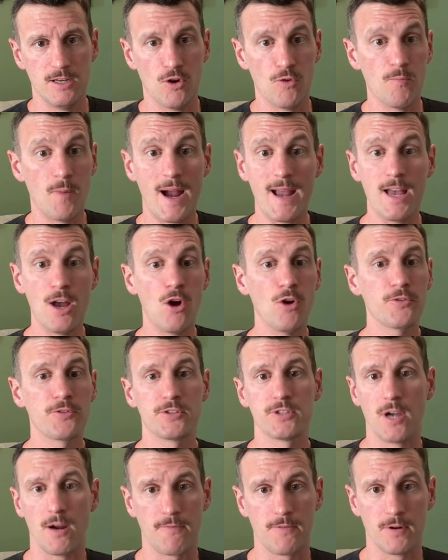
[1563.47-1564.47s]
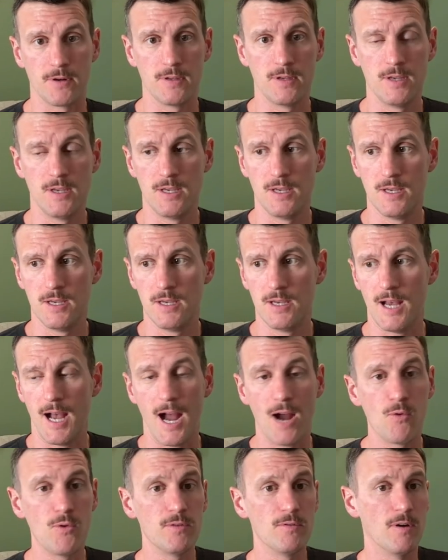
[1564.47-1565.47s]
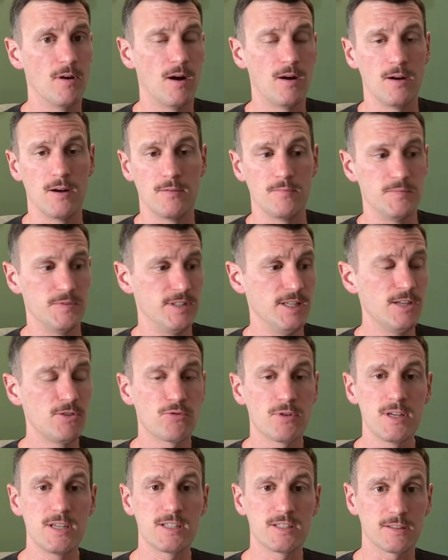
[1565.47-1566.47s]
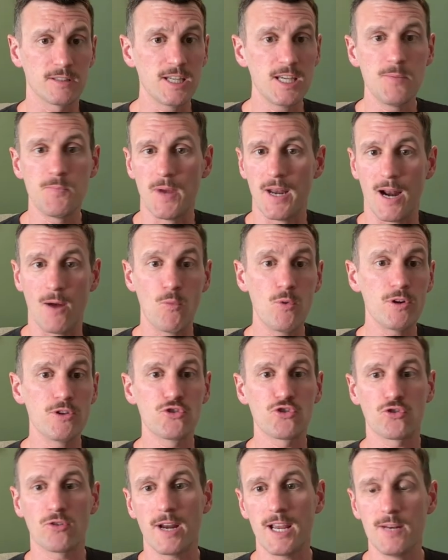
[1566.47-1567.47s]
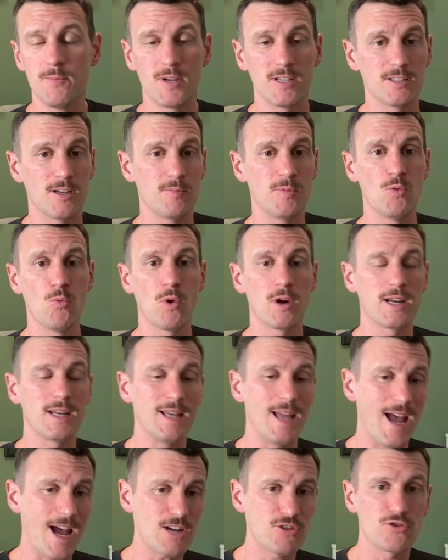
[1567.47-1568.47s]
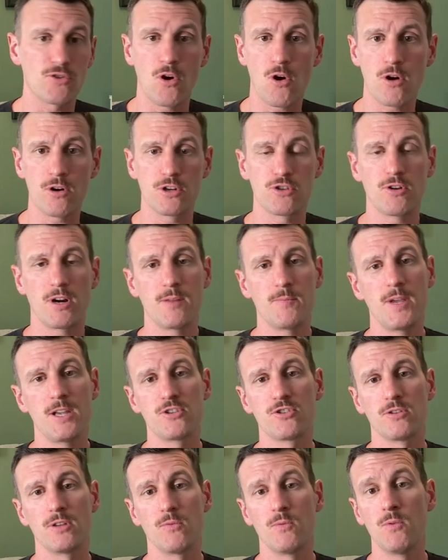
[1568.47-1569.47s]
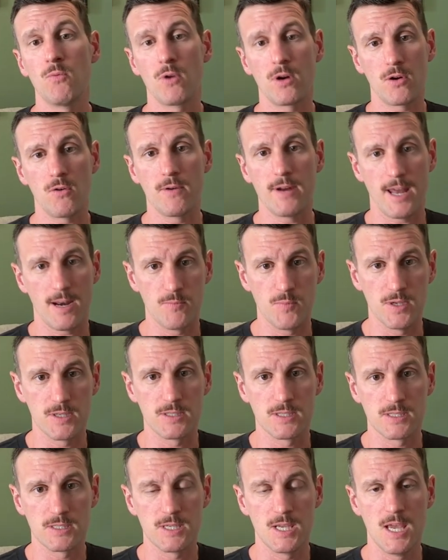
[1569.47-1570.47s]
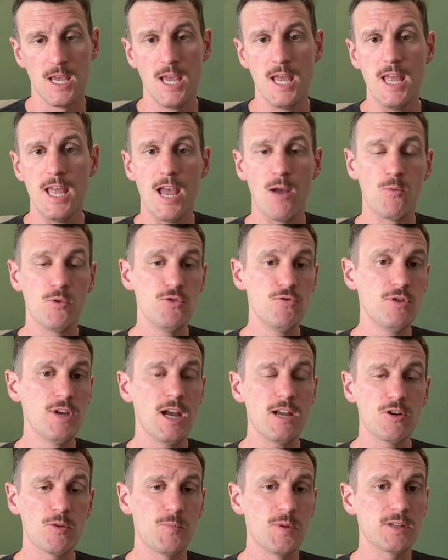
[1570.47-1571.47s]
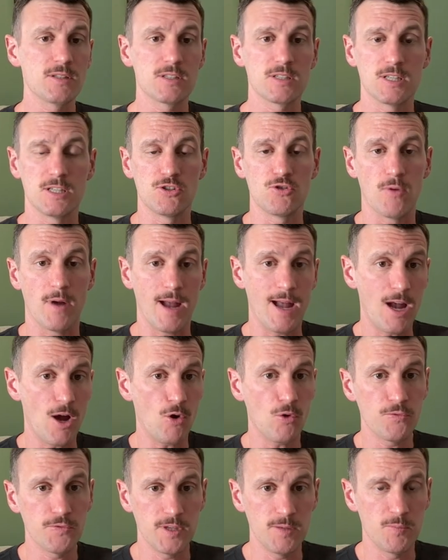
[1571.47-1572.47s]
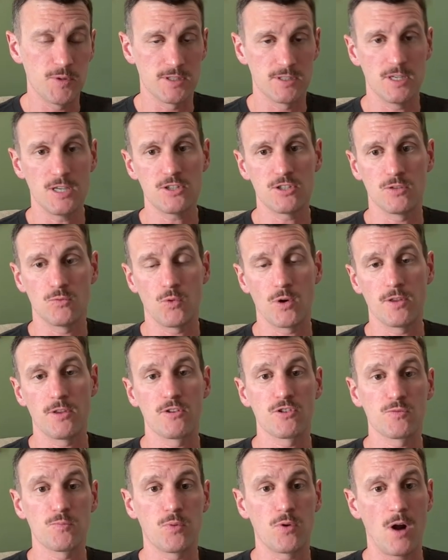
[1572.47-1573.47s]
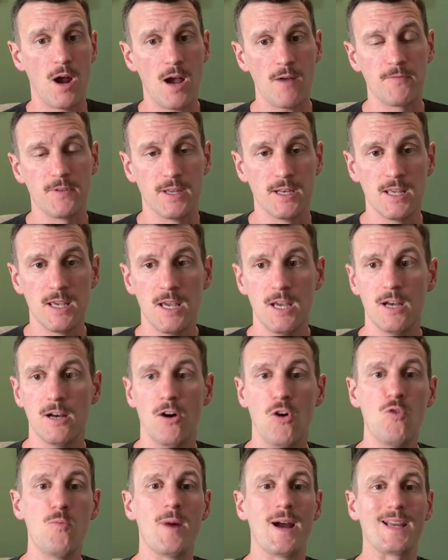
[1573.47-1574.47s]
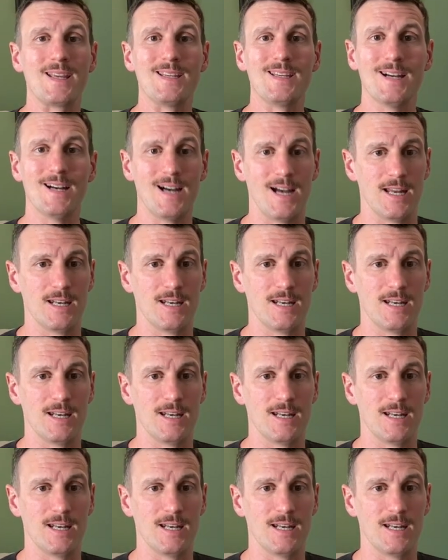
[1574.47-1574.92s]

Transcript: My health suffered. I would decrease sleep, and I wouldn't train because I'd be working extra hard to try to make sure that we weren't going out of business. And when you get your business into a healthy position where there's profit, oh my God,